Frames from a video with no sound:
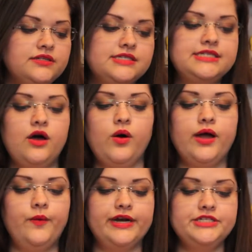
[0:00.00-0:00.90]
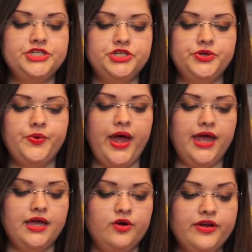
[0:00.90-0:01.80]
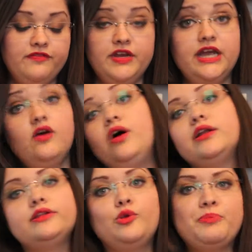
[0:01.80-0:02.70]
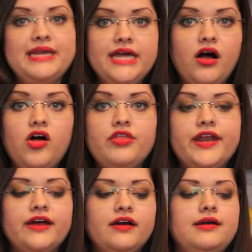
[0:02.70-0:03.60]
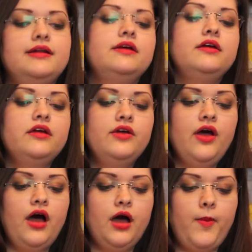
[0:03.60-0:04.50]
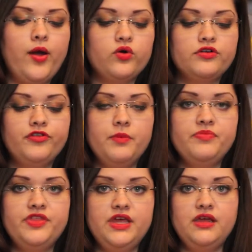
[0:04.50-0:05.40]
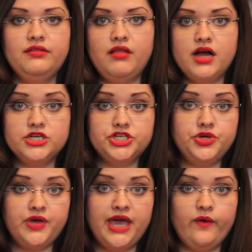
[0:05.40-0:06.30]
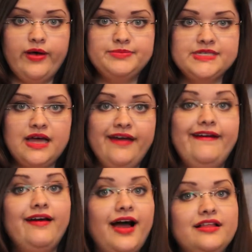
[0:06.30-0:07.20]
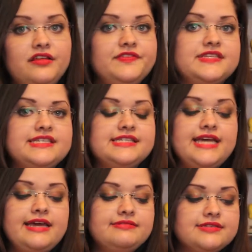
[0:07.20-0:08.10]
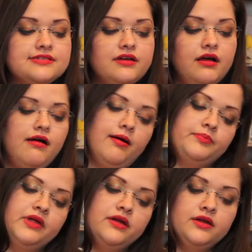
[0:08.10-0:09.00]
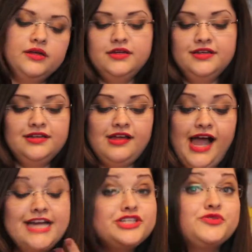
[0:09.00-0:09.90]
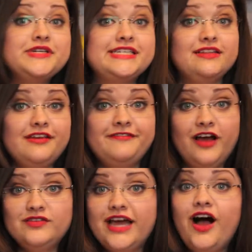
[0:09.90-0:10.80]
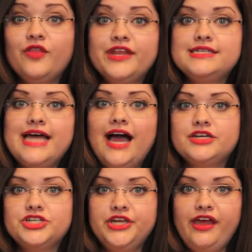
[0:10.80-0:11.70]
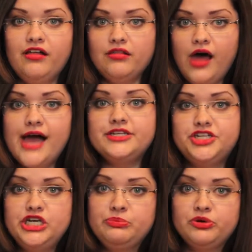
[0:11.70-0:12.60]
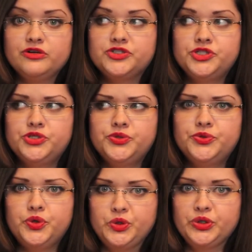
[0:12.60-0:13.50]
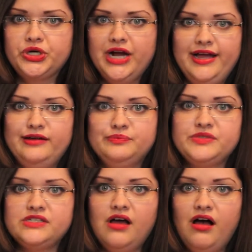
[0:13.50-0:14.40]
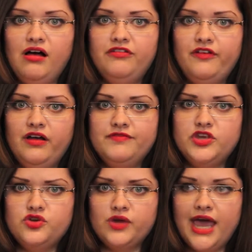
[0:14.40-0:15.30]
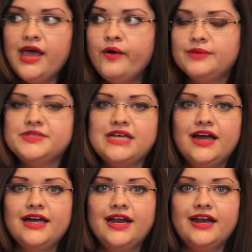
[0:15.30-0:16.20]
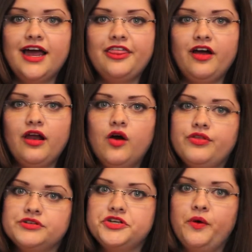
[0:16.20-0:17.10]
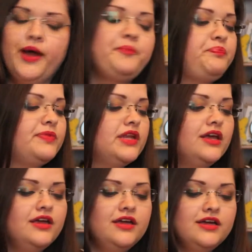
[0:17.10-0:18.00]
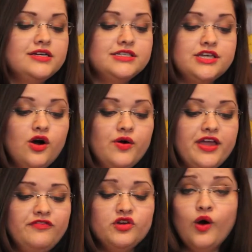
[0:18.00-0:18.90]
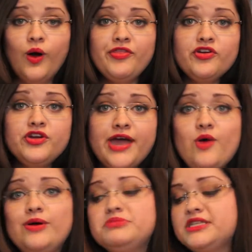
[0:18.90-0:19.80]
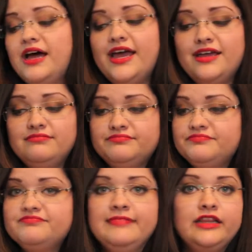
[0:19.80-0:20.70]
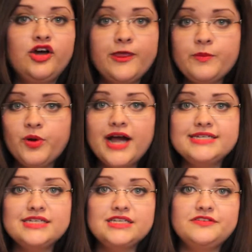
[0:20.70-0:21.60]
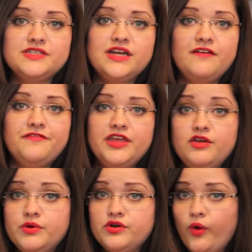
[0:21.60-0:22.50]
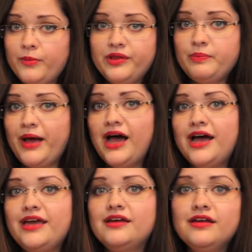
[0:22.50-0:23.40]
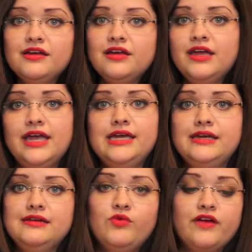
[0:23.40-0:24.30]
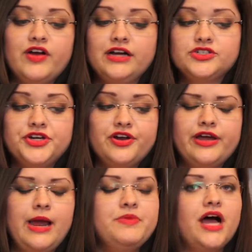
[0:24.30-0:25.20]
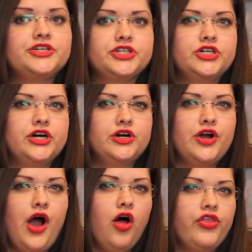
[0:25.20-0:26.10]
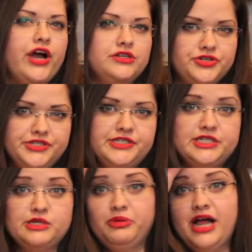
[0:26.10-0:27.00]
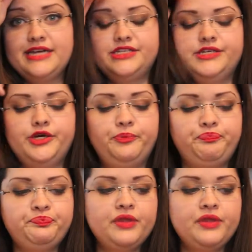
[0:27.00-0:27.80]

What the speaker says: So I wanted to do a quick video on a little mini haul that I got. I ordered from the Lush UK website. I live in the States. I just recently found out that it's actually a lot cheaper to order items off of the UK website, and I thought, oh, there's no way. So if you go on their UK website, look at the prices of stuff that you would normally buy in whatever country you're in. I'm not sure all the countries that this applies to.